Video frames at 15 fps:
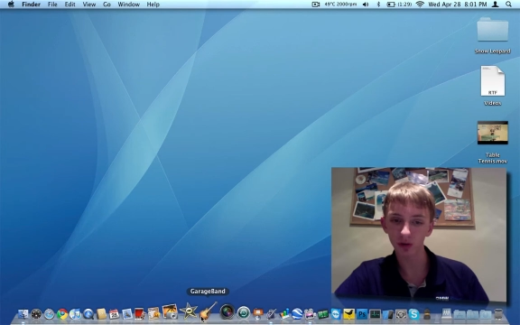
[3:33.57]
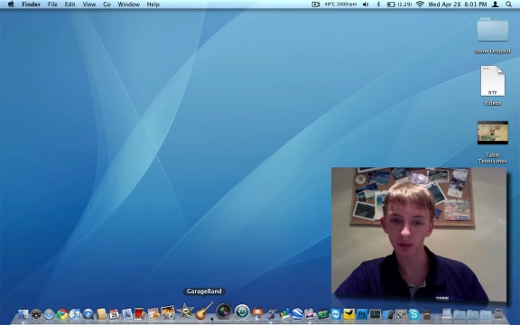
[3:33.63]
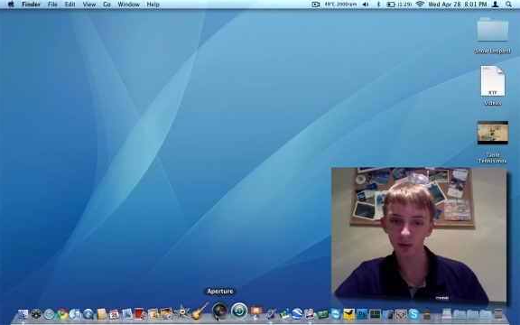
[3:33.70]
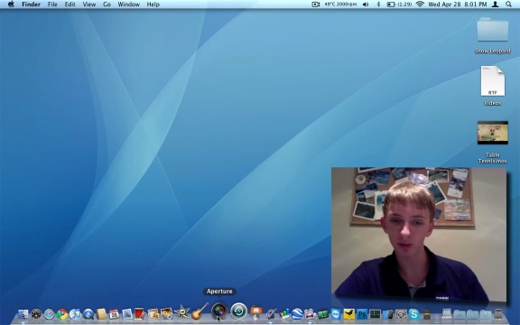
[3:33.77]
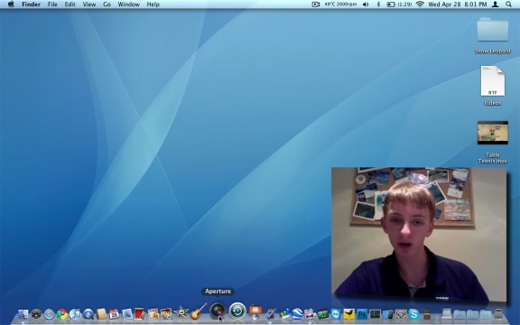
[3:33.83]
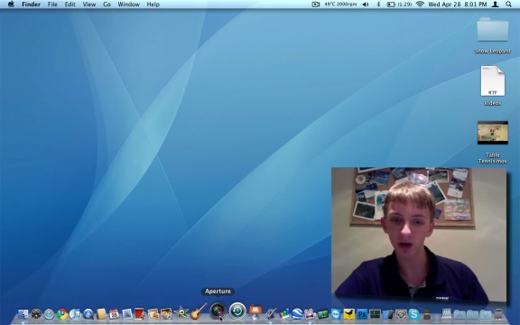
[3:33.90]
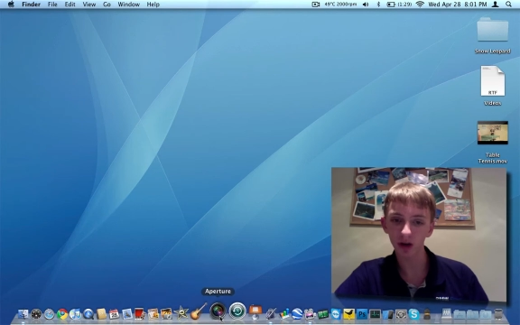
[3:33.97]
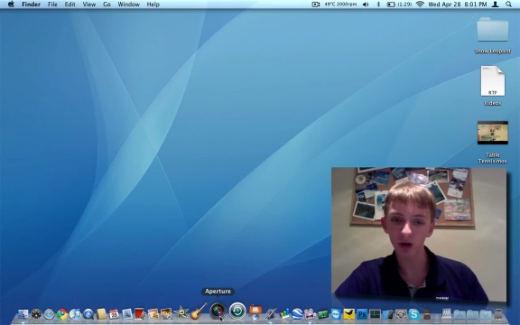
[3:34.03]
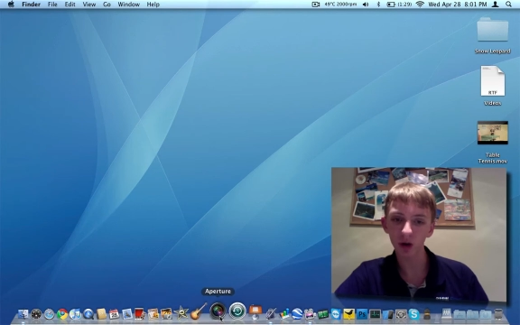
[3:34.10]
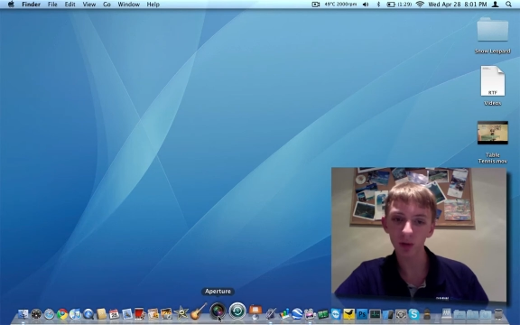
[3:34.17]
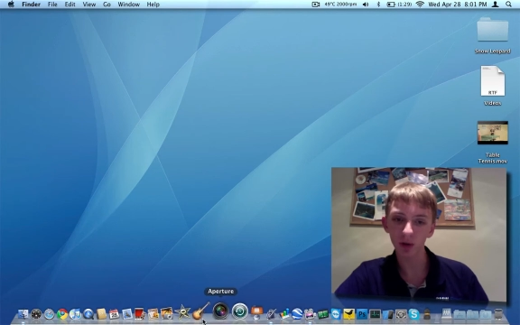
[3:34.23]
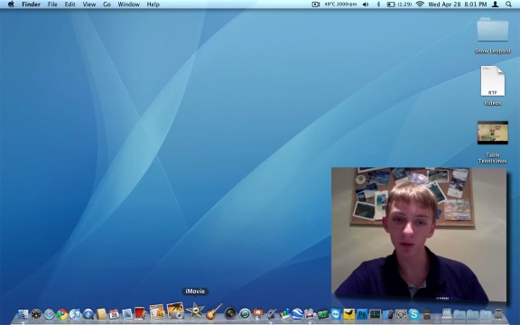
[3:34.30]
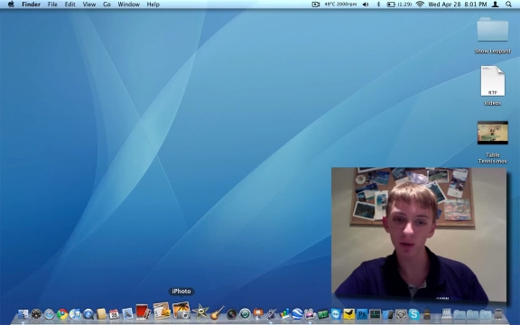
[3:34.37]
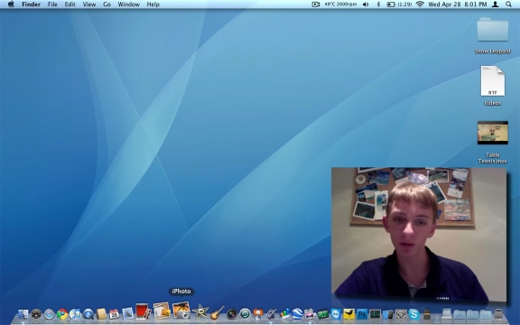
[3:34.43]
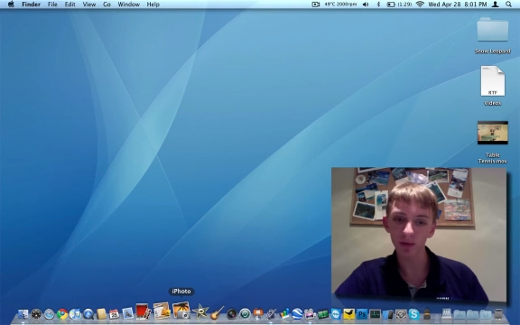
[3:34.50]
I'm not going to open
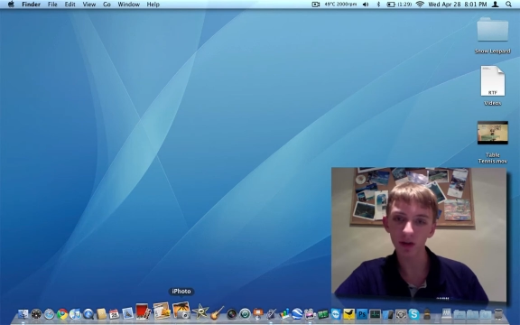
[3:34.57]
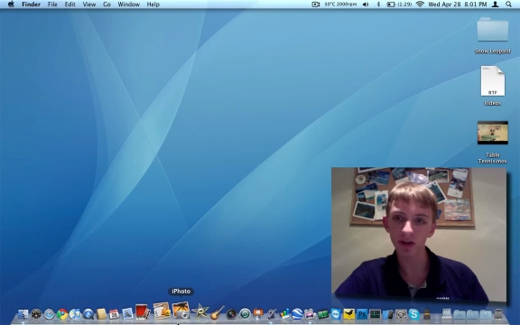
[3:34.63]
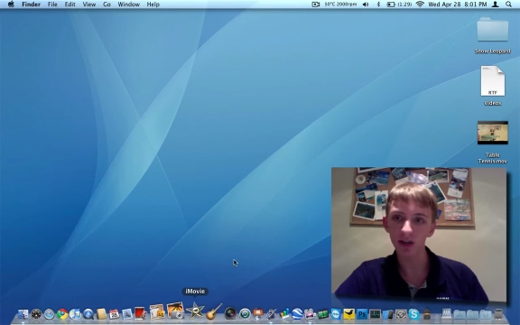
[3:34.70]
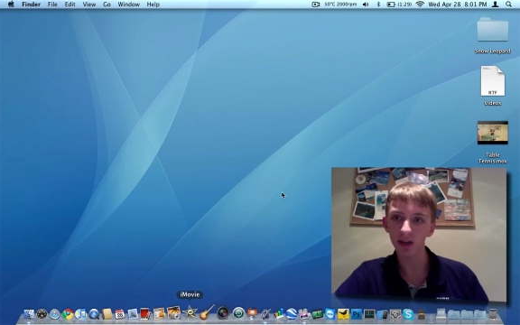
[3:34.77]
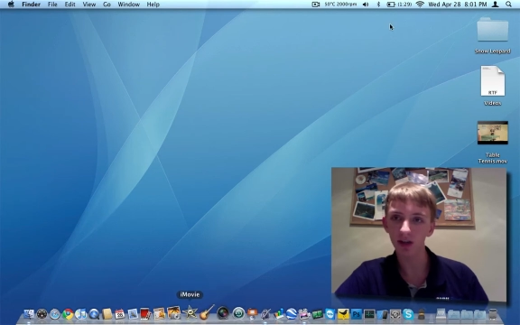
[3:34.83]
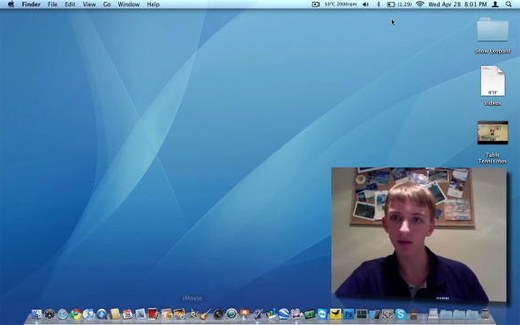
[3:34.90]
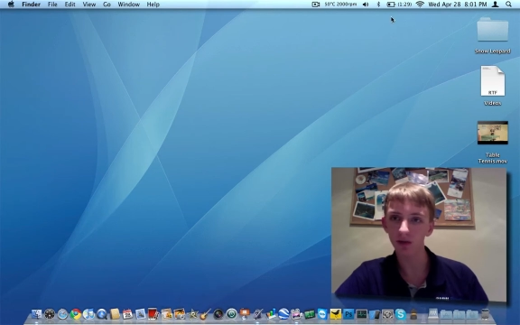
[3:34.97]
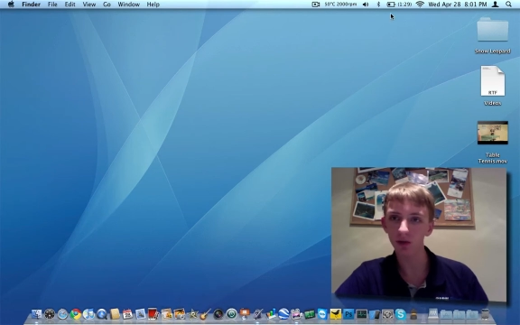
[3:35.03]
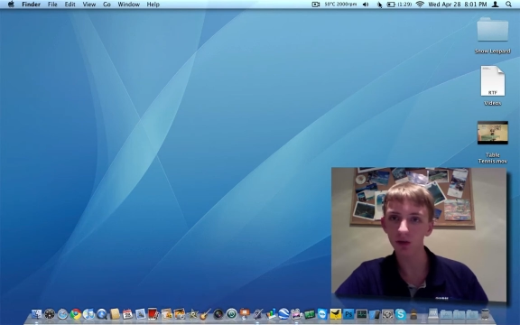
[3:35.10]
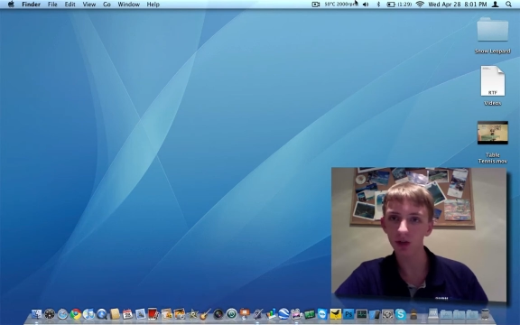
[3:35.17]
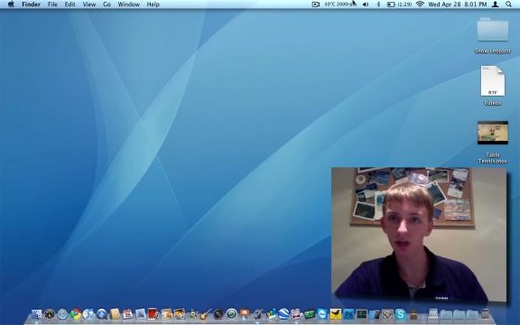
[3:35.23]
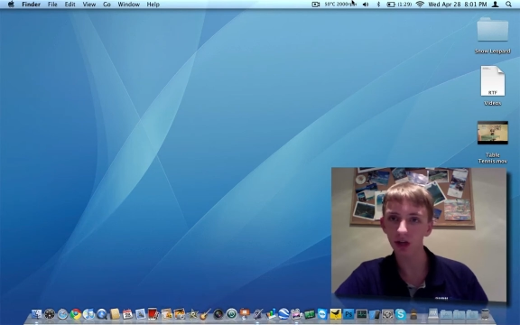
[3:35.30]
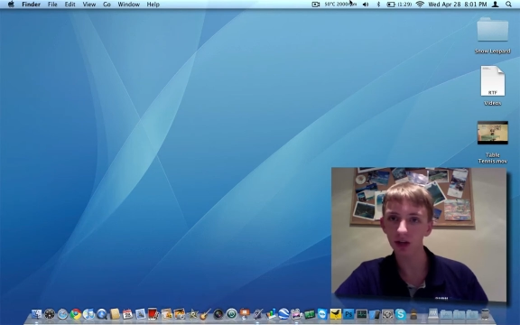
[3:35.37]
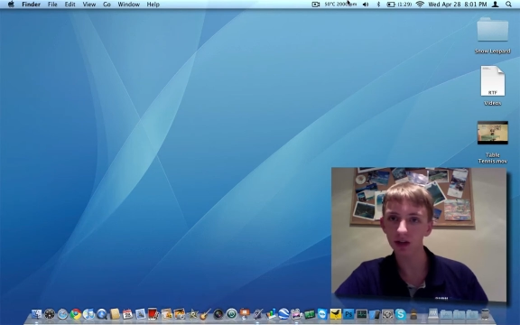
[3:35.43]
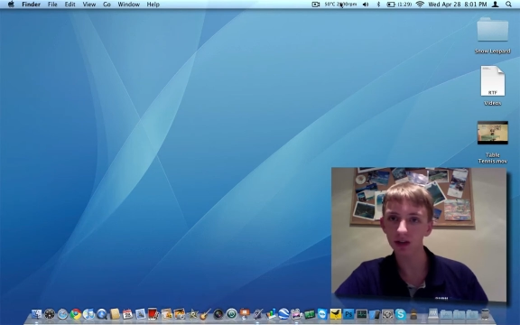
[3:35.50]
them up. They take a few
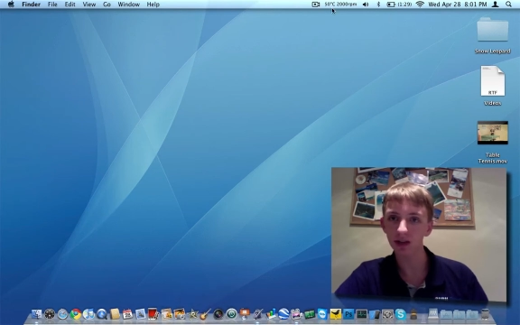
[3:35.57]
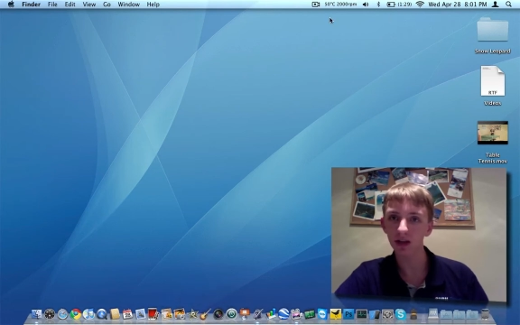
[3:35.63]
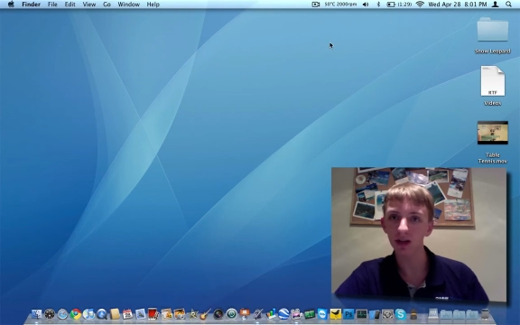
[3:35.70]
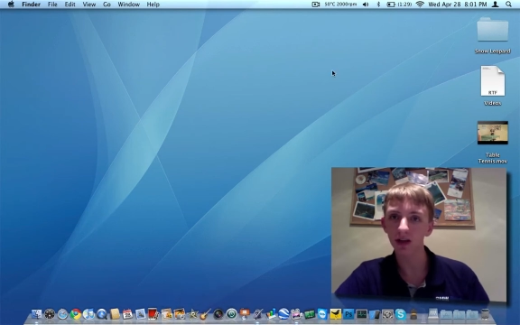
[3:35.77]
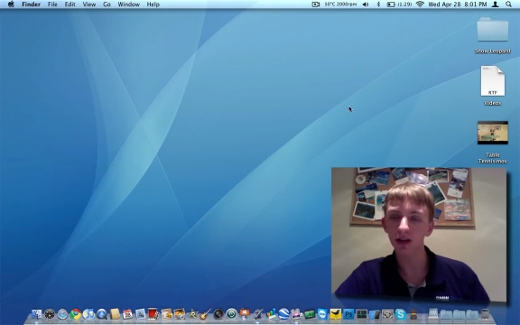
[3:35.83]
seconds,